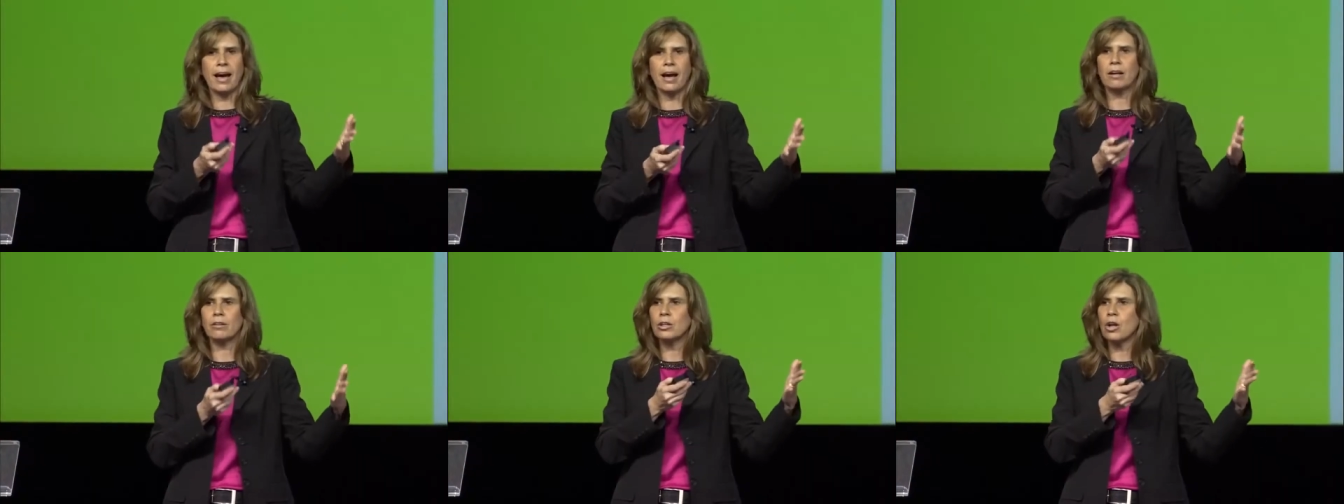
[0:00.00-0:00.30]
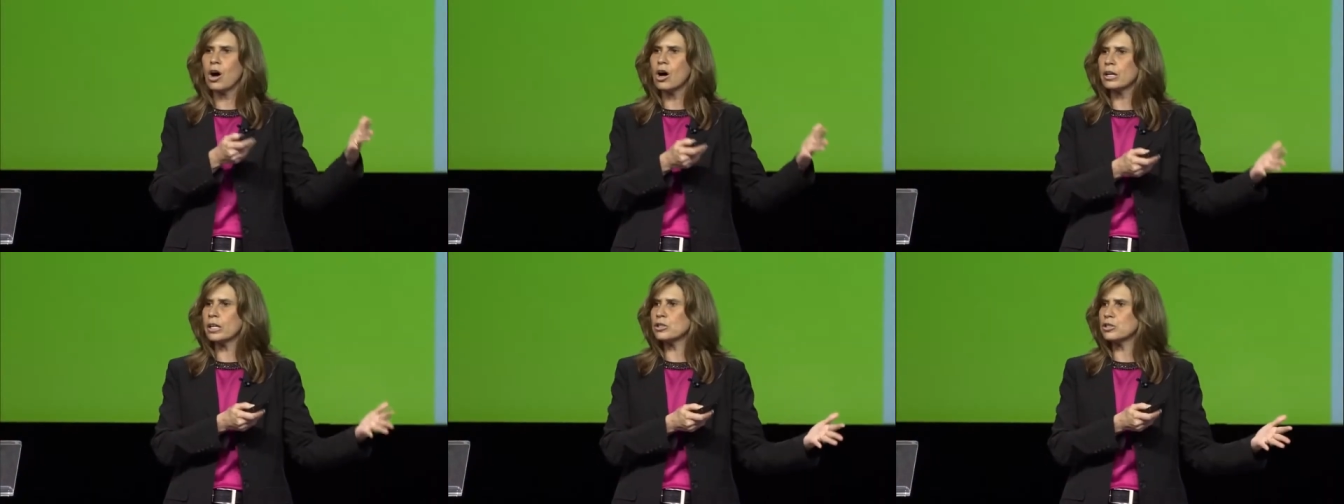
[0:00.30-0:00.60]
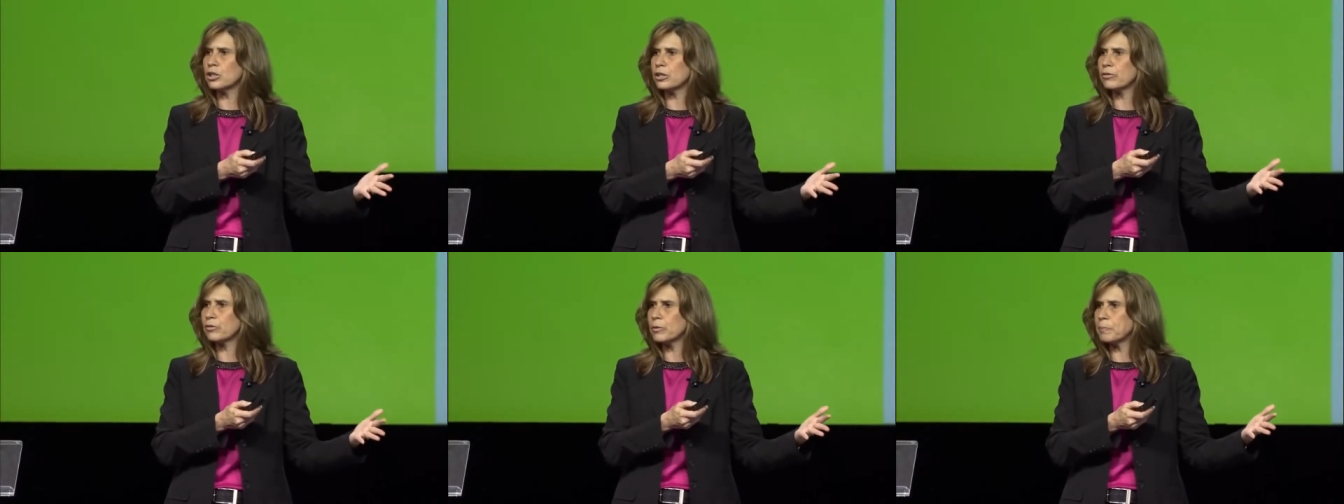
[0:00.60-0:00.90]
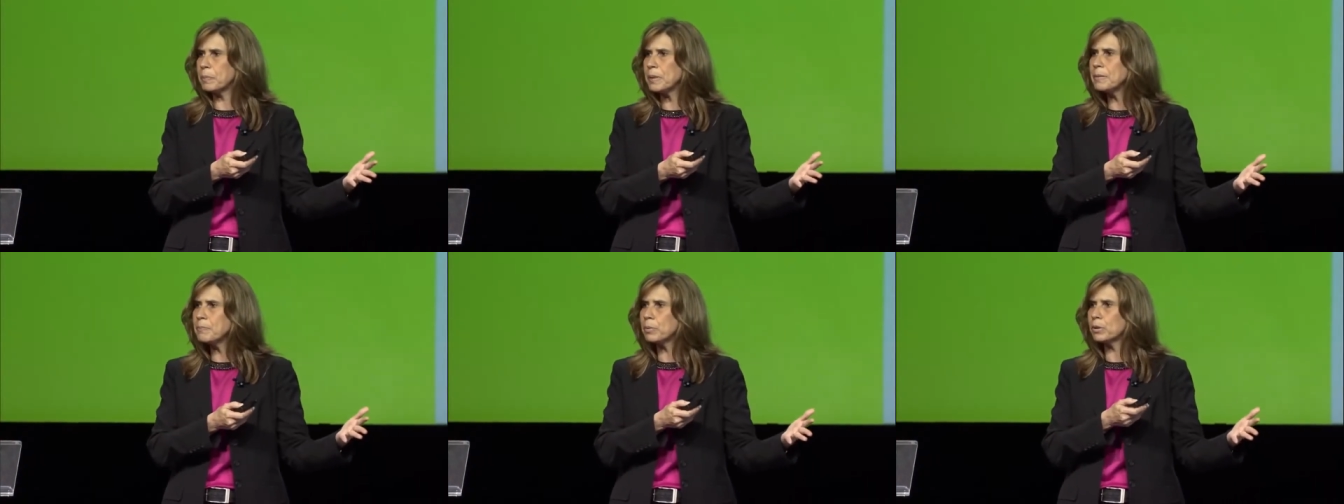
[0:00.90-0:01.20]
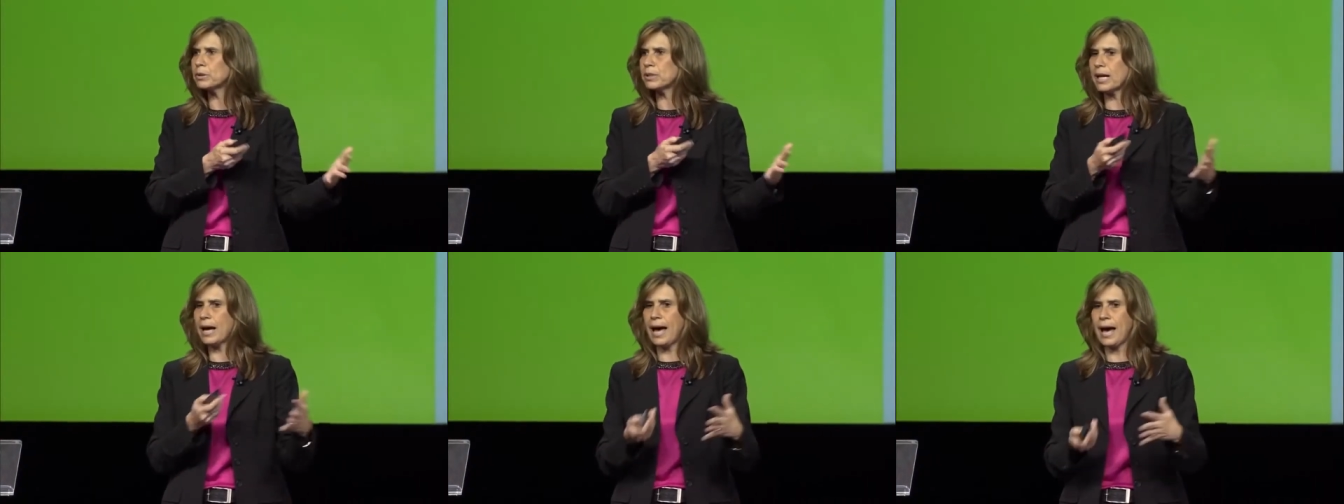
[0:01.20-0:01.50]
how long it took for
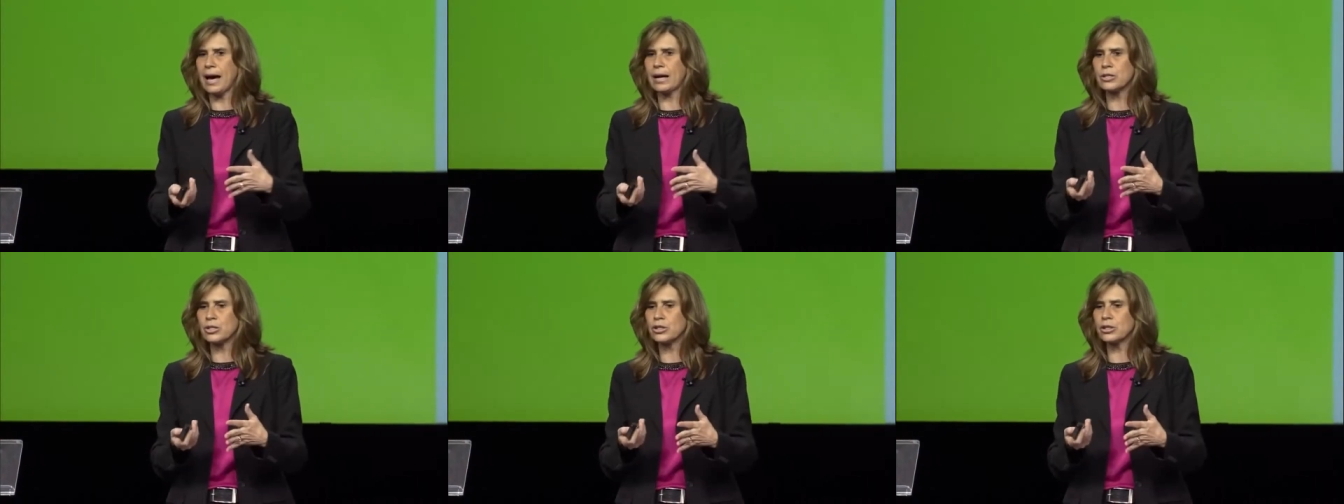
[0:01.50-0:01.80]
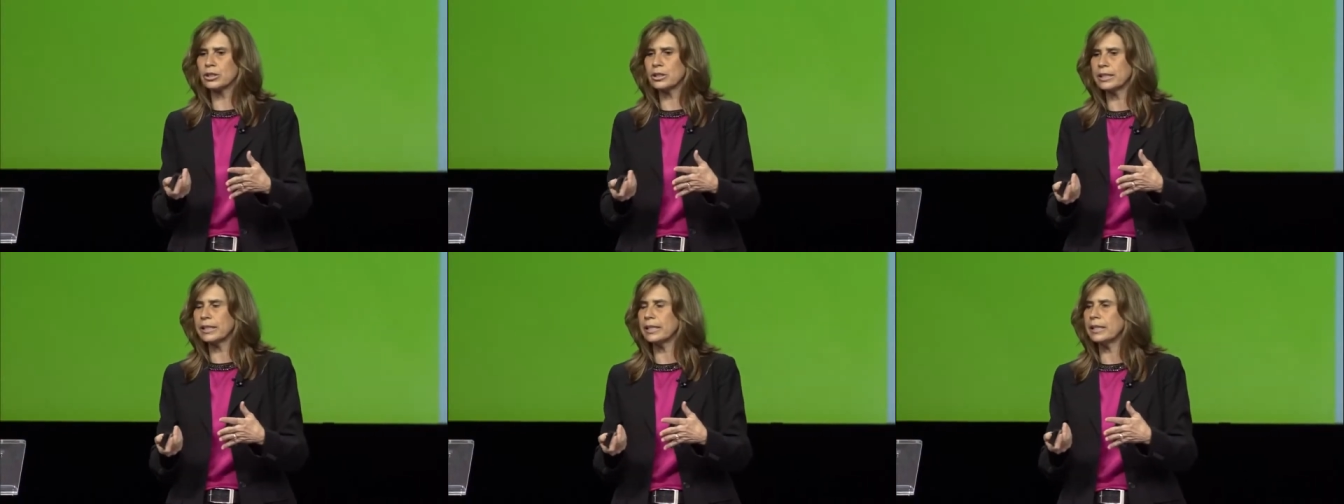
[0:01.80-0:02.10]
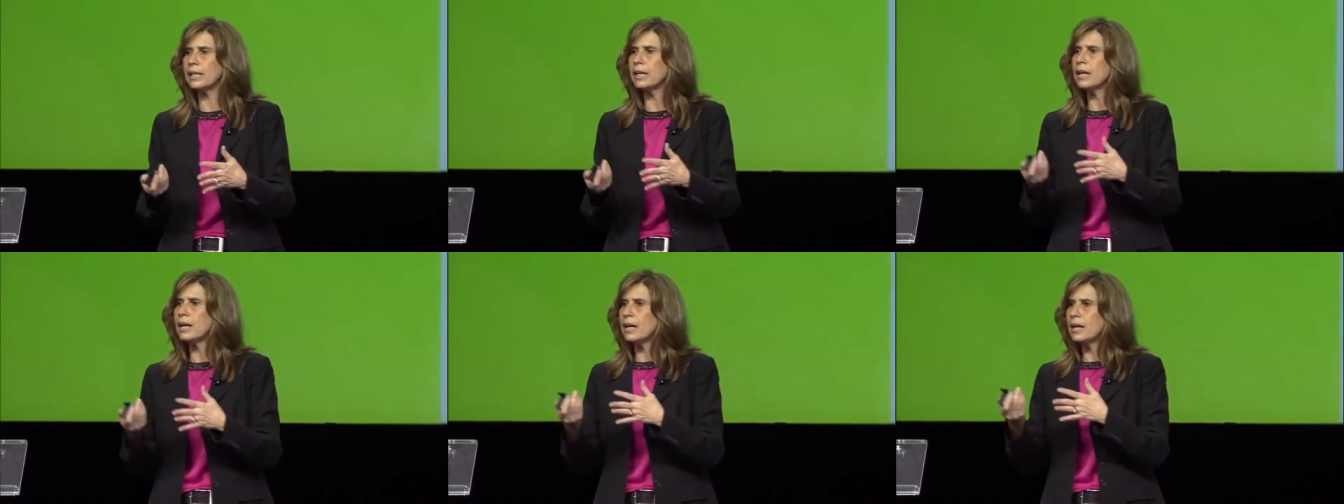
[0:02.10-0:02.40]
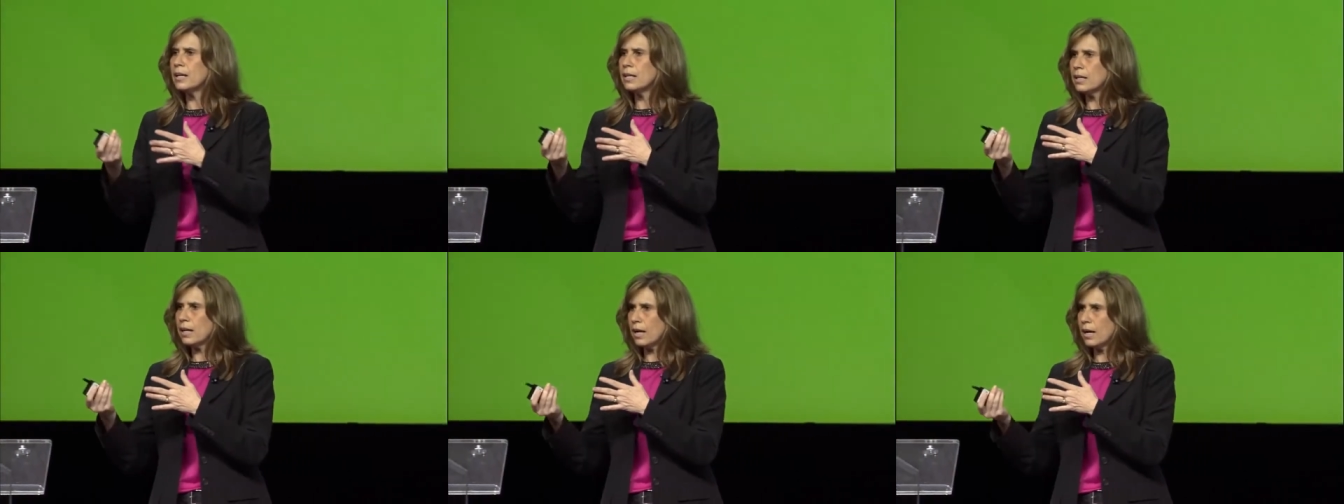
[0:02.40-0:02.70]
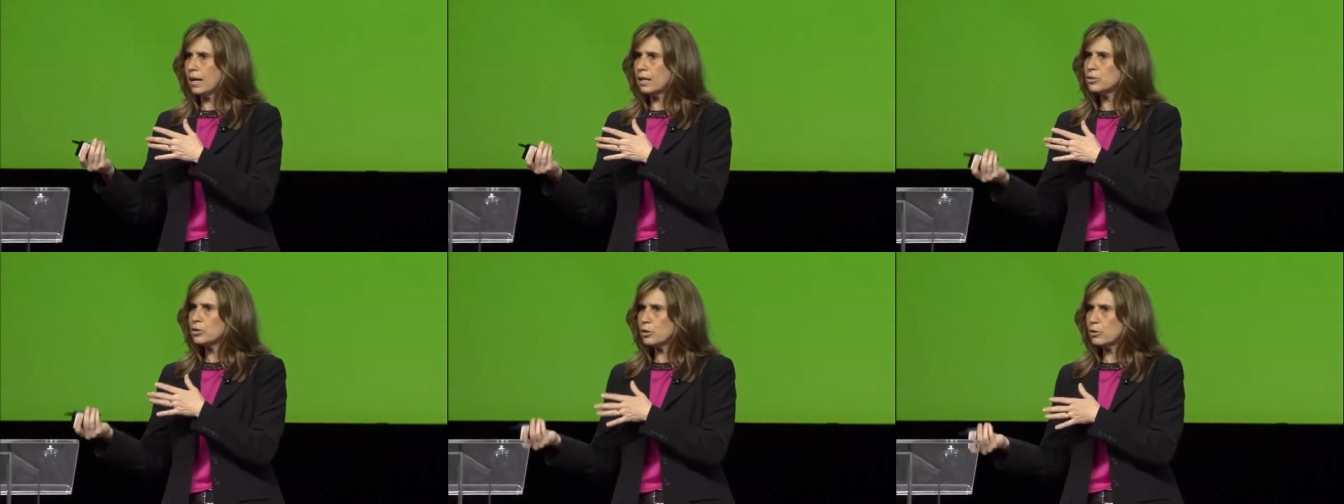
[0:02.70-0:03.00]
people to actually
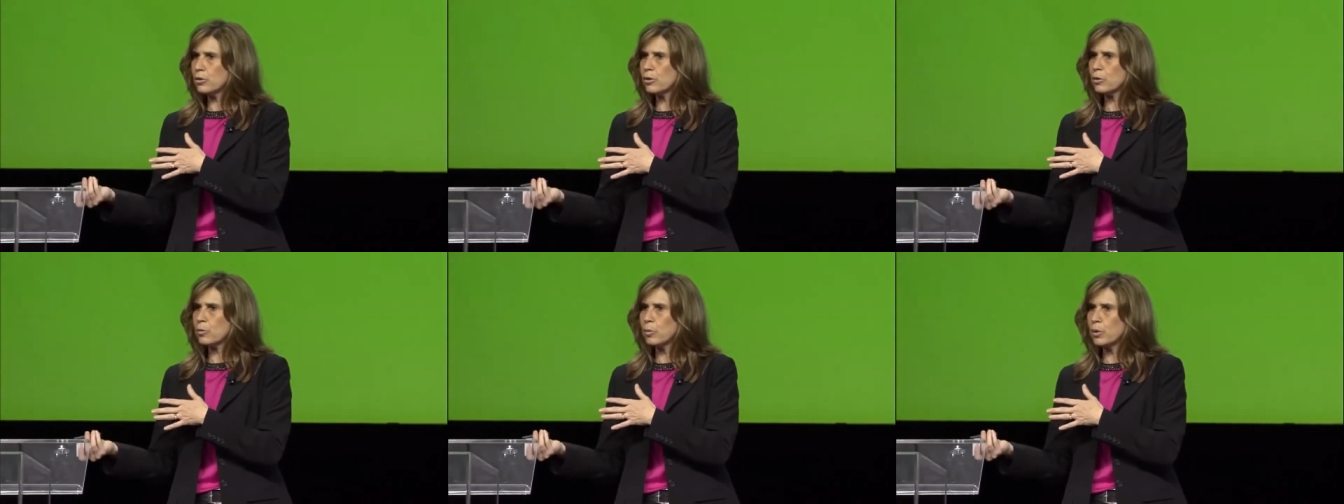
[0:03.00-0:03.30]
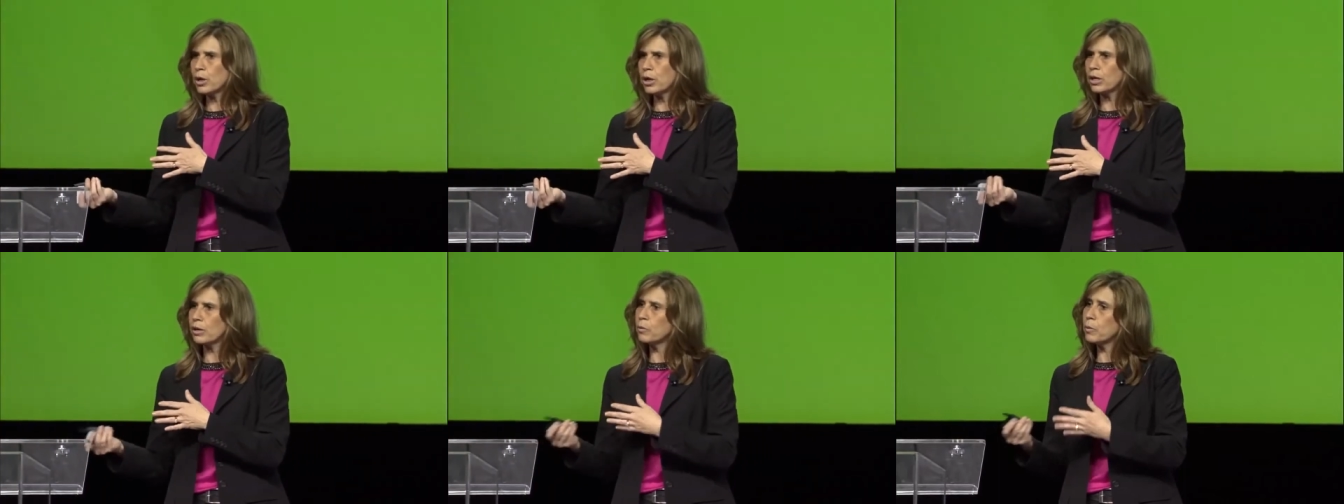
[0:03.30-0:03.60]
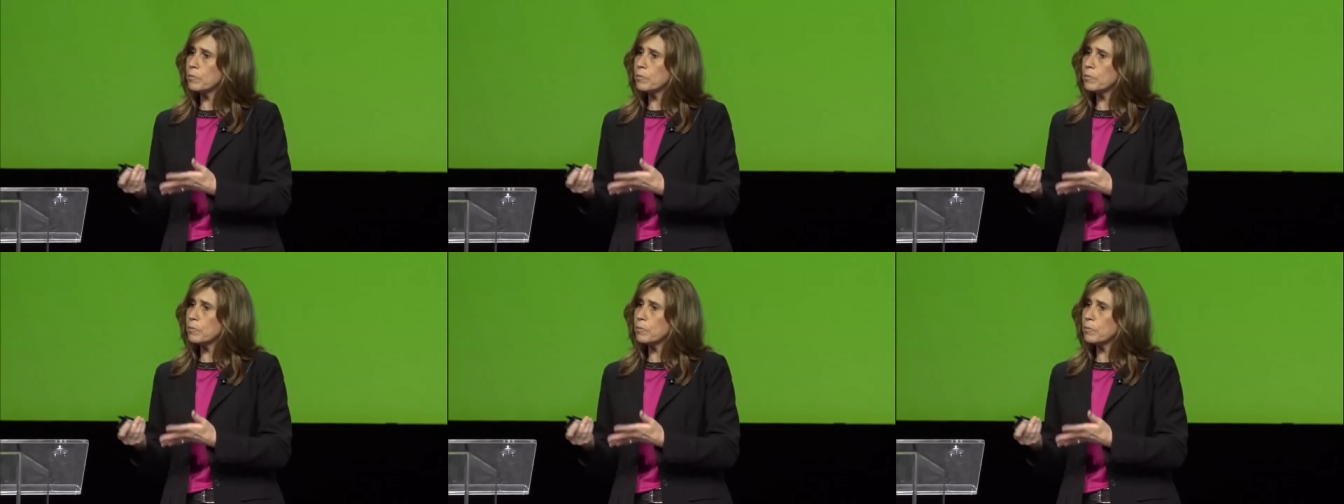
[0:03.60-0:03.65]
do their work.